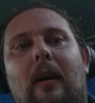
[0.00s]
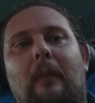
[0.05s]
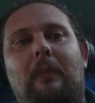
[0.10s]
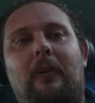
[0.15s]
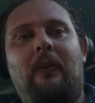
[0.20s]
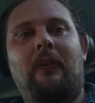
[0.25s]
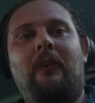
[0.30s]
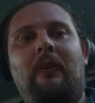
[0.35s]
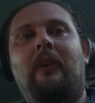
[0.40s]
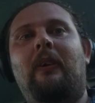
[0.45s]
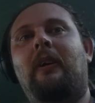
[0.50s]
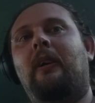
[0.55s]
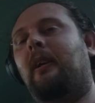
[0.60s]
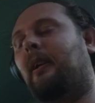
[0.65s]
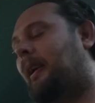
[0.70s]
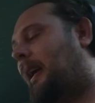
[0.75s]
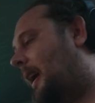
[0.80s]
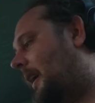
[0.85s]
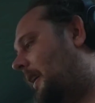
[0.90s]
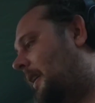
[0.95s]
up.
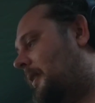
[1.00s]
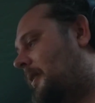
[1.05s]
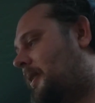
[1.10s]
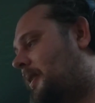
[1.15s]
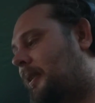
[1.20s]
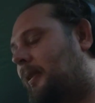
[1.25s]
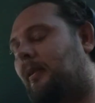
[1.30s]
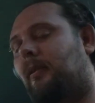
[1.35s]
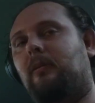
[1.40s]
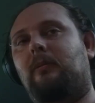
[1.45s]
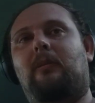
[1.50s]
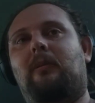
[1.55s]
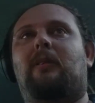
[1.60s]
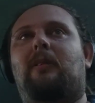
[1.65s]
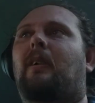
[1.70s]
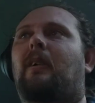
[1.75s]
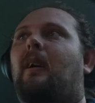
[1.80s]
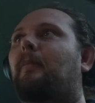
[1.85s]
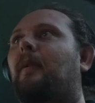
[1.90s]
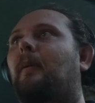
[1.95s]
Yeah, you can
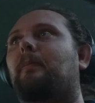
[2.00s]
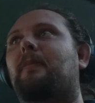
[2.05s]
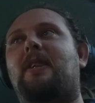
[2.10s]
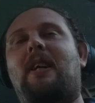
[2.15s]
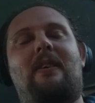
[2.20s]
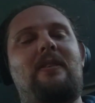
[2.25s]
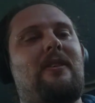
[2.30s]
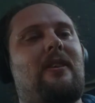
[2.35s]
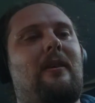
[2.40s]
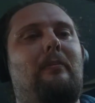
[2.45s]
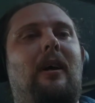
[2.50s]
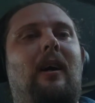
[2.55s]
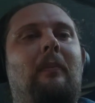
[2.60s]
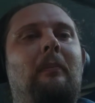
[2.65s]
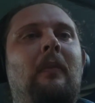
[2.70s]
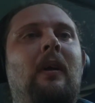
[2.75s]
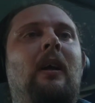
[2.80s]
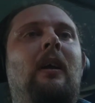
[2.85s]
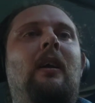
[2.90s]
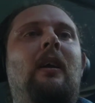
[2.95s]
still crumb them, dust them
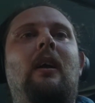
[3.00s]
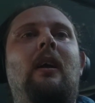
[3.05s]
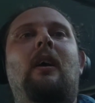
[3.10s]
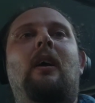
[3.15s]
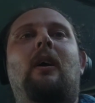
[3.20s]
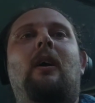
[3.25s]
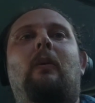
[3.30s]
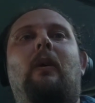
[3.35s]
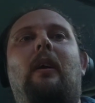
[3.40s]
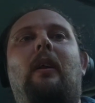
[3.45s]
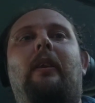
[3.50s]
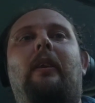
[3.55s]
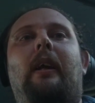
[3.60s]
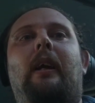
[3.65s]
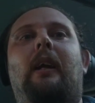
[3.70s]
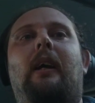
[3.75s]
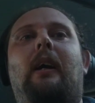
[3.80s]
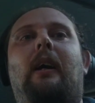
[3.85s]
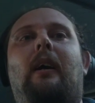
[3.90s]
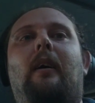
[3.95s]
up with
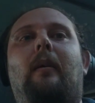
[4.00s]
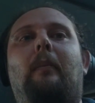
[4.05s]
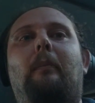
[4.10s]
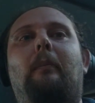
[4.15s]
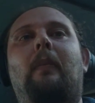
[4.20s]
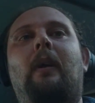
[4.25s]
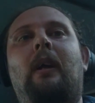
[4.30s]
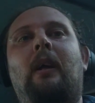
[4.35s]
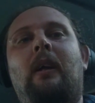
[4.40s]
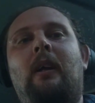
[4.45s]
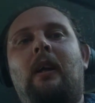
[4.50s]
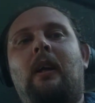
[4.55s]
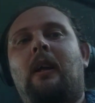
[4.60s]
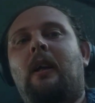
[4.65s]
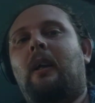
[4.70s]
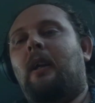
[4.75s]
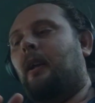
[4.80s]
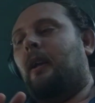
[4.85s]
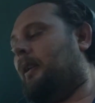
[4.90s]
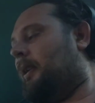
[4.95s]
the
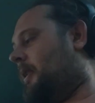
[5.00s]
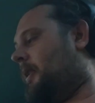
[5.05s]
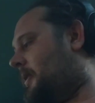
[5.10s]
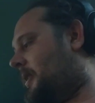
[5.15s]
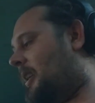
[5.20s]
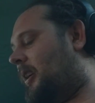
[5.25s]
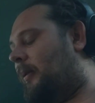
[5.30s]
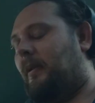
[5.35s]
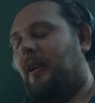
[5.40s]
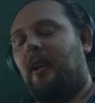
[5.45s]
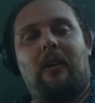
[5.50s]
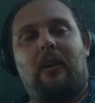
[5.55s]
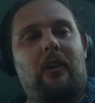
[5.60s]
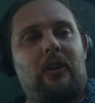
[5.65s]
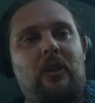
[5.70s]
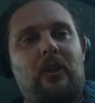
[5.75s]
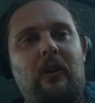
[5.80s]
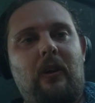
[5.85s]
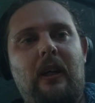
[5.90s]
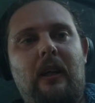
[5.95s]
cinnamon and
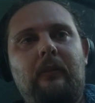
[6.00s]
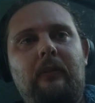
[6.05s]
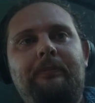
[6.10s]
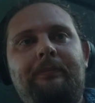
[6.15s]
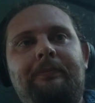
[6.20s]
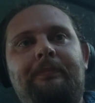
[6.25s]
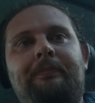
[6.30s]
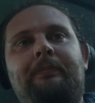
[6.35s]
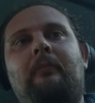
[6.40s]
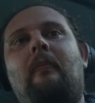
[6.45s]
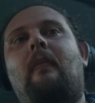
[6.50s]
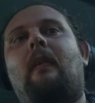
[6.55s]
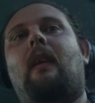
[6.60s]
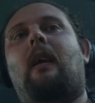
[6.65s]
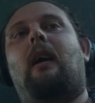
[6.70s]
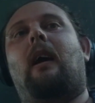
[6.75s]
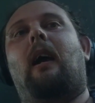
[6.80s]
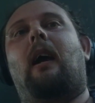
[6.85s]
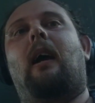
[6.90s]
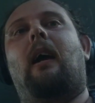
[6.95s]
the sugar,
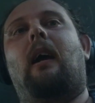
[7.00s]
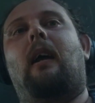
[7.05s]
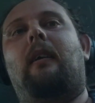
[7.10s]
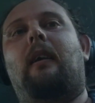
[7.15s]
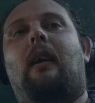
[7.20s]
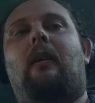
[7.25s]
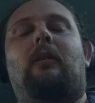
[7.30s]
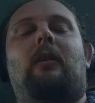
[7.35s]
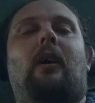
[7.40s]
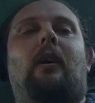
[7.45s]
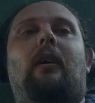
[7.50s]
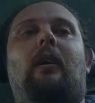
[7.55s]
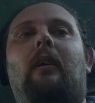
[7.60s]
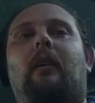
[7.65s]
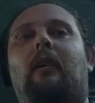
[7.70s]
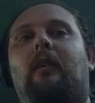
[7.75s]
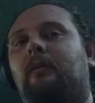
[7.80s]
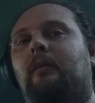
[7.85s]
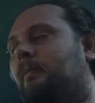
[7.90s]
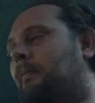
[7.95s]
and that'll
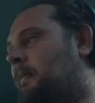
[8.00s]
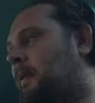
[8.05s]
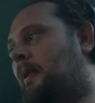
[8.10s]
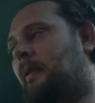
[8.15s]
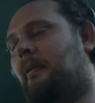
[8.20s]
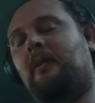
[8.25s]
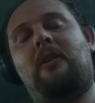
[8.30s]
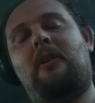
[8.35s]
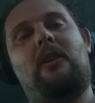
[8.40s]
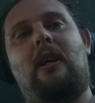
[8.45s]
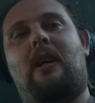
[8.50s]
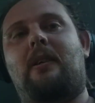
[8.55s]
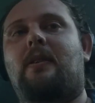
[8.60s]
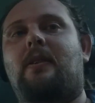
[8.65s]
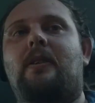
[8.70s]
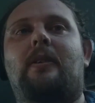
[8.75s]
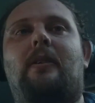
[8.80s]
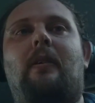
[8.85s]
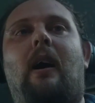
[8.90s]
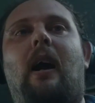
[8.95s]
go just
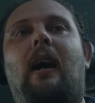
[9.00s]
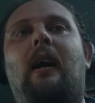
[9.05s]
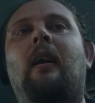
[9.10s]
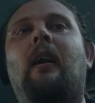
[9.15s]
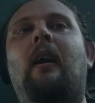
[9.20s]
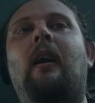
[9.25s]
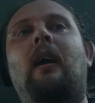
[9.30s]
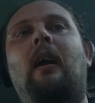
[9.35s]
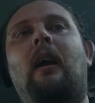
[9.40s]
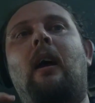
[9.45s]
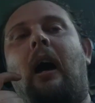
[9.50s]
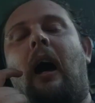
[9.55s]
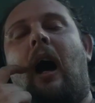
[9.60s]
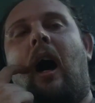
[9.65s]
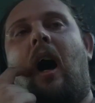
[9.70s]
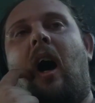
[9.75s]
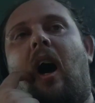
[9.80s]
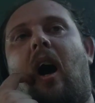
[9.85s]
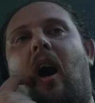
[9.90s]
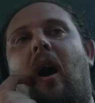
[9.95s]
as great.
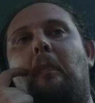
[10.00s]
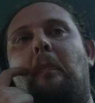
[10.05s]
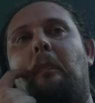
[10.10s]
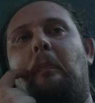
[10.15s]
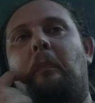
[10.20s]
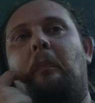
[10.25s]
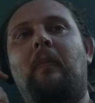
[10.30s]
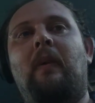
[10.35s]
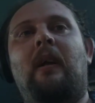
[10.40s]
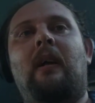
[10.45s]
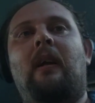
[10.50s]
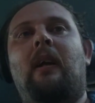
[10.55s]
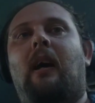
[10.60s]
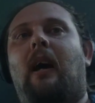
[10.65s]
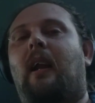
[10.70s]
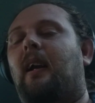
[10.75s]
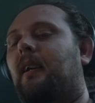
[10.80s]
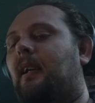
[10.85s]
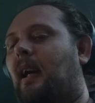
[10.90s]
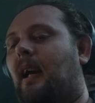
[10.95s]
And
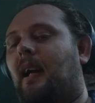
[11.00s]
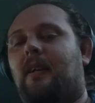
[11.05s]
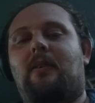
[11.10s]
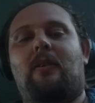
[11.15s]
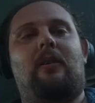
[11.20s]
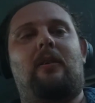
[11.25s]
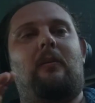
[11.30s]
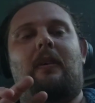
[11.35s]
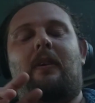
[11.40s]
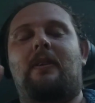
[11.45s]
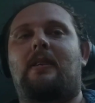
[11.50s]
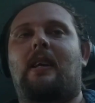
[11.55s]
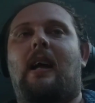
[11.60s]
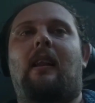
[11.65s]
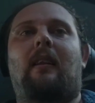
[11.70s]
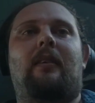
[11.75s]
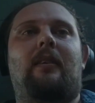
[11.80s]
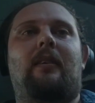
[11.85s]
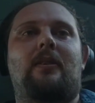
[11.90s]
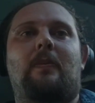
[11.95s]
then, yeah, do it with a
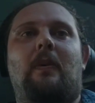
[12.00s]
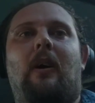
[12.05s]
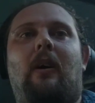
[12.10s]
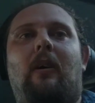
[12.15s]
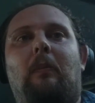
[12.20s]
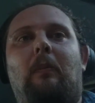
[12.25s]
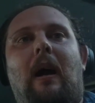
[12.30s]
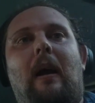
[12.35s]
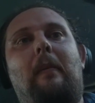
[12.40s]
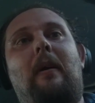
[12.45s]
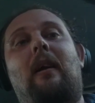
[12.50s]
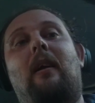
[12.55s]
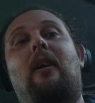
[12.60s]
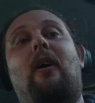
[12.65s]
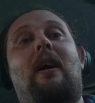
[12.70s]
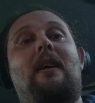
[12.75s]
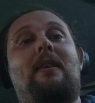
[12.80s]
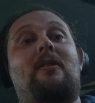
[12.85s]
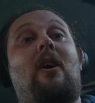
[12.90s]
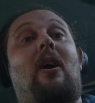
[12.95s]
salad as well. Maybe a
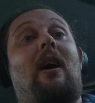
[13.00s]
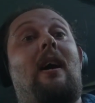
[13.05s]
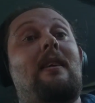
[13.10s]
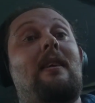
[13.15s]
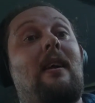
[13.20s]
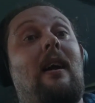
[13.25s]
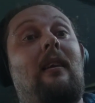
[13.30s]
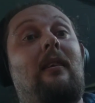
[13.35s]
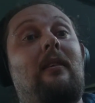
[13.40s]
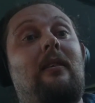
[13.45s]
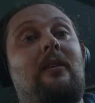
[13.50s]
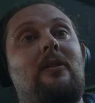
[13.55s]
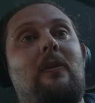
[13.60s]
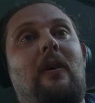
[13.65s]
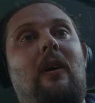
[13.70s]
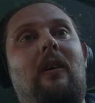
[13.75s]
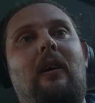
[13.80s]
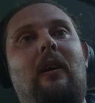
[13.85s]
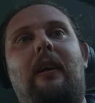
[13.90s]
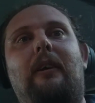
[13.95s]
nice Thai salad as
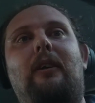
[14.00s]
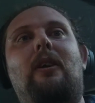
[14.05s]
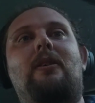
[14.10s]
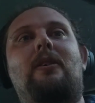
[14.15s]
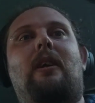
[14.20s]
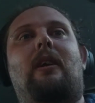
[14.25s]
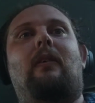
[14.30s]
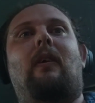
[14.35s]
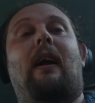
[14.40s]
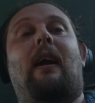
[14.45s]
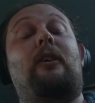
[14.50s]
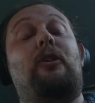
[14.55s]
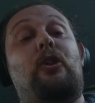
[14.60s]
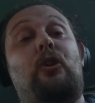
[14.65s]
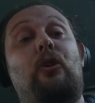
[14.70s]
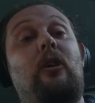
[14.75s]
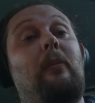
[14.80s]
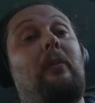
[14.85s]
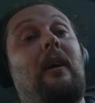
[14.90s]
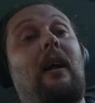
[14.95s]
well, and using
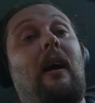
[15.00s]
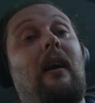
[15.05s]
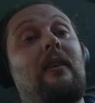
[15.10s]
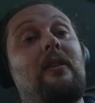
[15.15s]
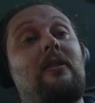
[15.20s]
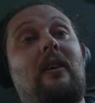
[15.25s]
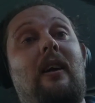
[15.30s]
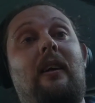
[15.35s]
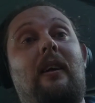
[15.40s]
sugar bananas,